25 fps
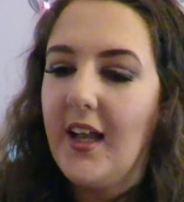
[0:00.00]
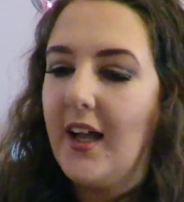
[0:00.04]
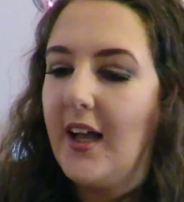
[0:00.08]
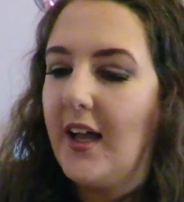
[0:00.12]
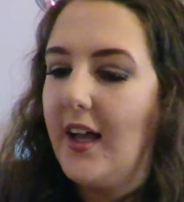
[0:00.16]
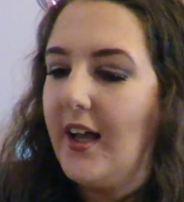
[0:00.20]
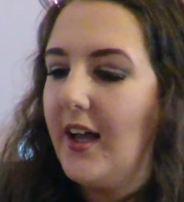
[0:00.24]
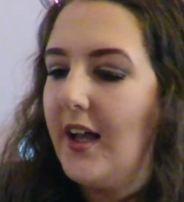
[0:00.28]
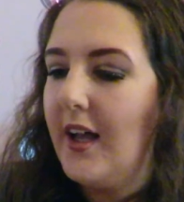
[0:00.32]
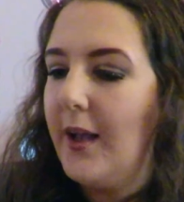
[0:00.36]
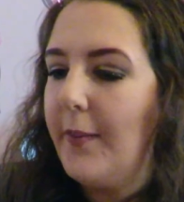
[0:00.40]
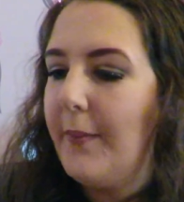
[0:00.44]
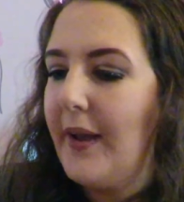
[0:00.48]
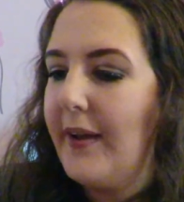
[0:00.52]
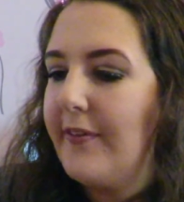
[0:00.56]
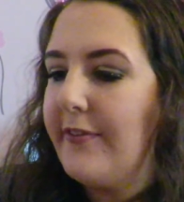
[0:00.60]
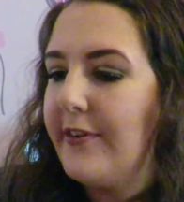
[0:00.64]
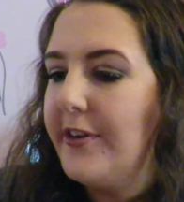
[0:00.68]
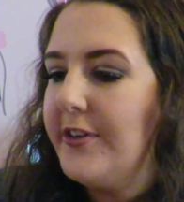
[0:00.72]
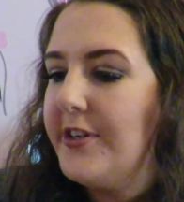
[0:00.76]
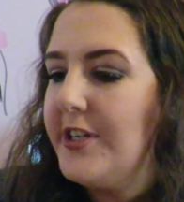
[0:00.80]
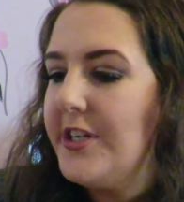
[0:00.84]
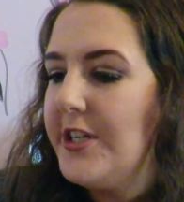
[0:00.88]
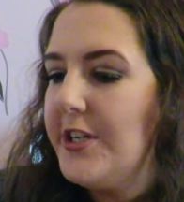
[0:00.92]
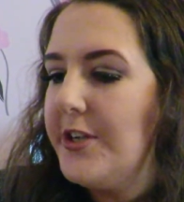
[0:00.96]
I've
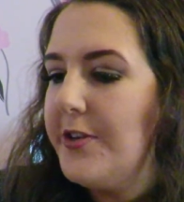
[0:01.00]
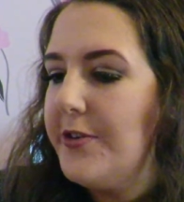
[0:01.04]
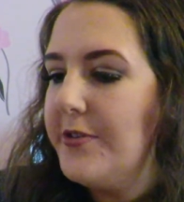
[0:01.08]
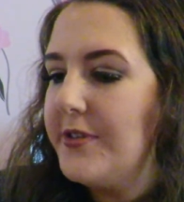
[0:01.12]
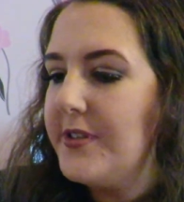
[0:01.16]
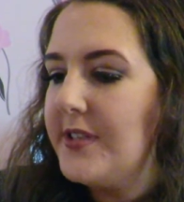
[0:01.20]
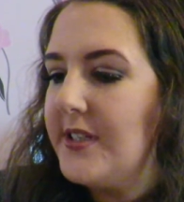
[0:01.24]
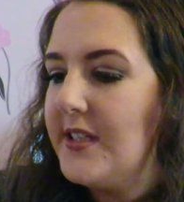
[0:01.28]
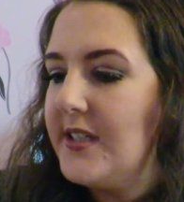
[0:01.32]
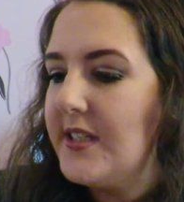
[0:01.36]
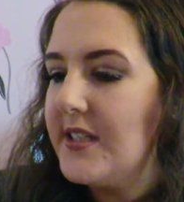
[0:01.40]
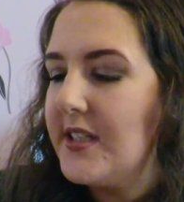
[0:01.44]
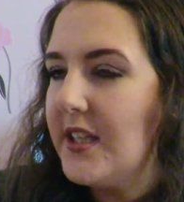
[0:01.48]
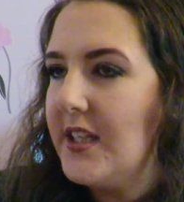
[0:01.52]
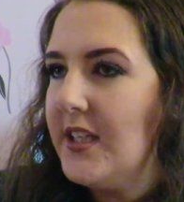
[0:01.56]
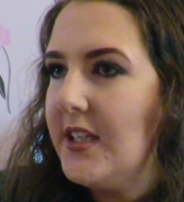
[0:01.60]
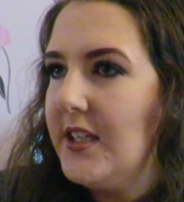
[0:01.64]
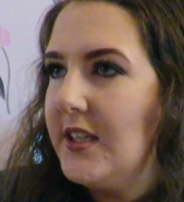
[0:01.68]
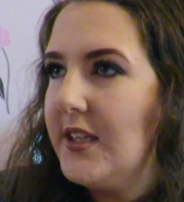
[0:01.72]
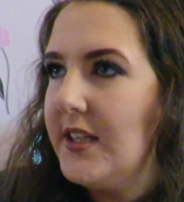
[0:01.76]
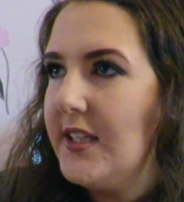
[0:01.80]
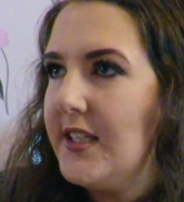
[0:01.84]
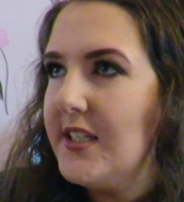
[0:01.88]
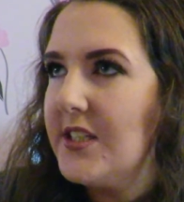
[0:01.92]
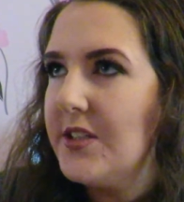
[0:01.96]
only used these, I
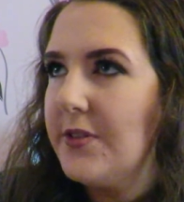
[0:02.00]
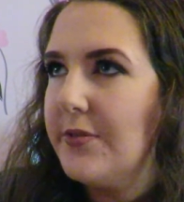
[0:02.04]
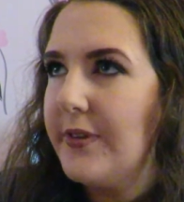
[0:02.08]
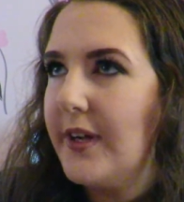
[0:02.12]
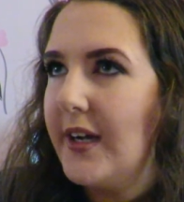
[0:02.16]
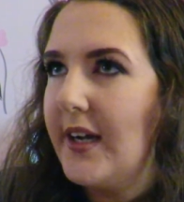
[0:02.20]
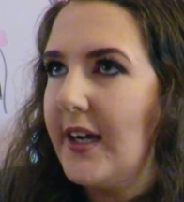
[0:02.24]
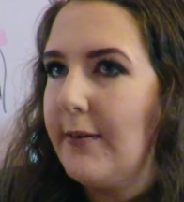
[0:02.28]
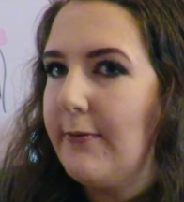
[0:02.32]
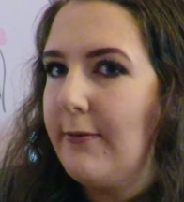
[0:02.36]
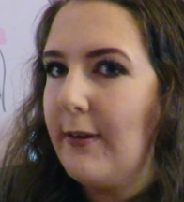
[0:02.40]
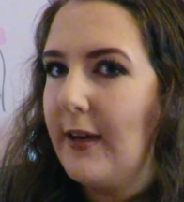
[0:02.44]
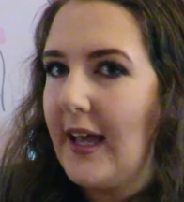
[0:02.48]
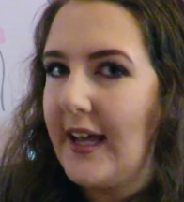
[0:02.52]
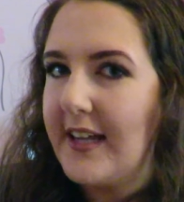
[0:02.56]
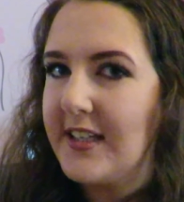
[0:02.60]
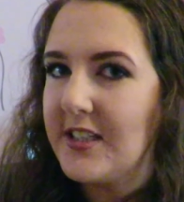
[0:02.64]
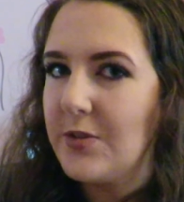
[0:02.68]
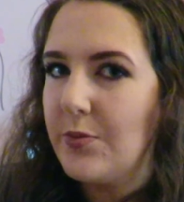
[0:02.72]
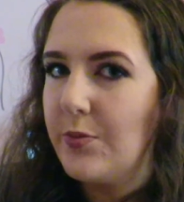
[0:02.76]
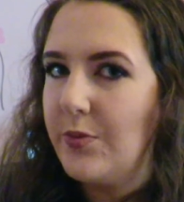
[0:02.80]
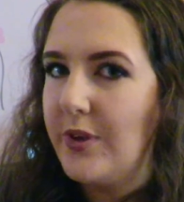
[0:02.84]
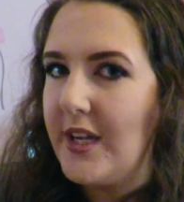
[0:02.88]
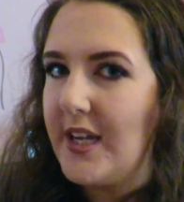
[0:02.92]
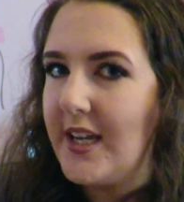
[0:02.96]
think these arrived
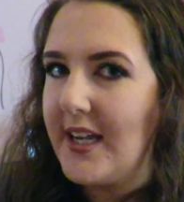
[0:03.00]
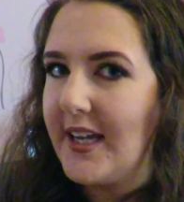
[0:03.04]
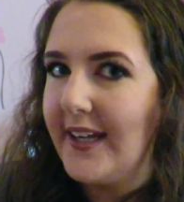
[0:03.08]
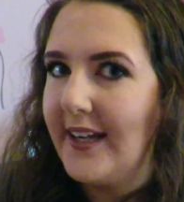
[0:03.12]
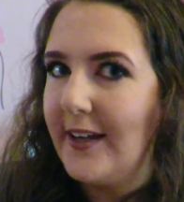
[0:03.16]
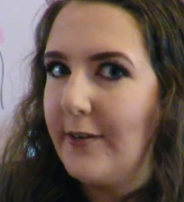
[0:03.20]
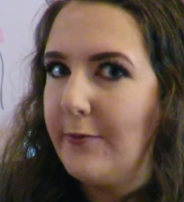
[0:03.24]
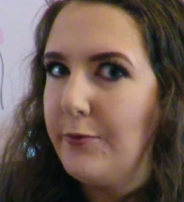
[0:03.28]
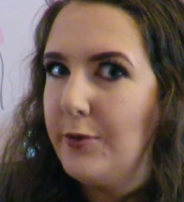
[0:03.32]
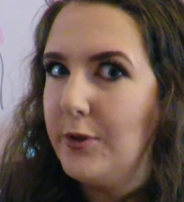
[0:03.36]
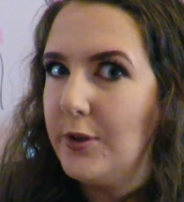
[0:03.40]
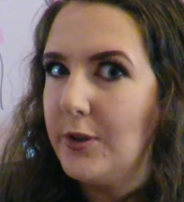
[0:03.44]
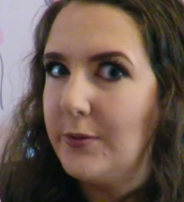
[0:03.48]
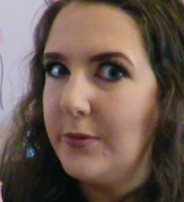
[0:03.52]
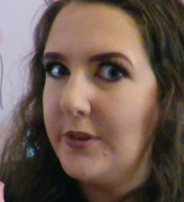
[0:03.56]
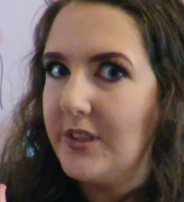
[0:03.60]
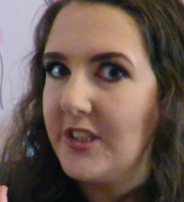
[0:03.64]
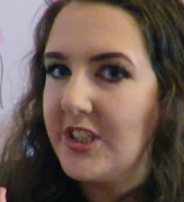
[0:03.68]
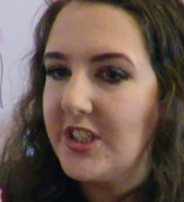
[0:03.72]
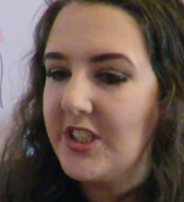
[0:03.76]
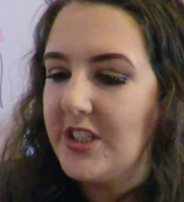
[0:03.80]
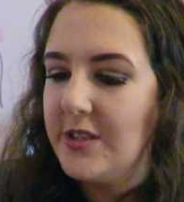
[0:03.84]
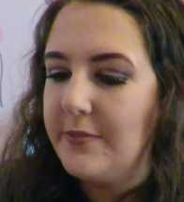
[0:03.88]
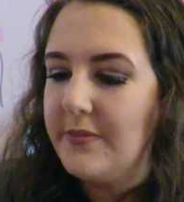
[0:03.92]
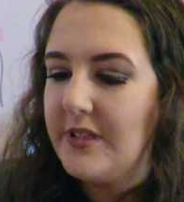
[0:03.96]
last week and I've not
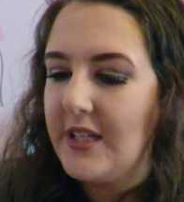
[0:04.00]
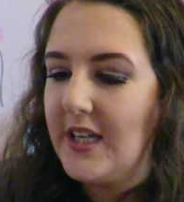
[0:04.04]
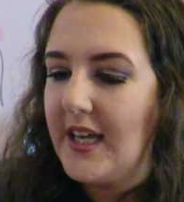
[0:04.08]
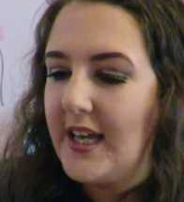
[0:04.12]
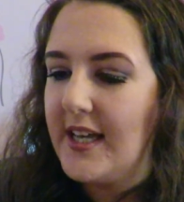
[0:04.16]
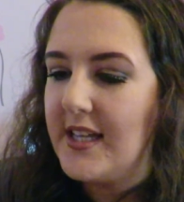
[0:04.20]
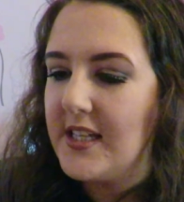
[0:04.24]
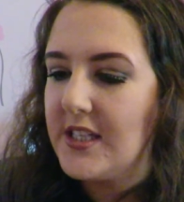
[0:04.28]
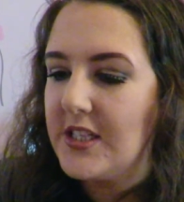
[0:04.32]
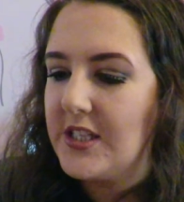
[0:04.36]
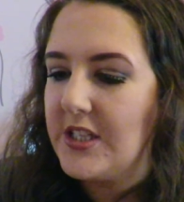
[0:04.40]
washed them yet,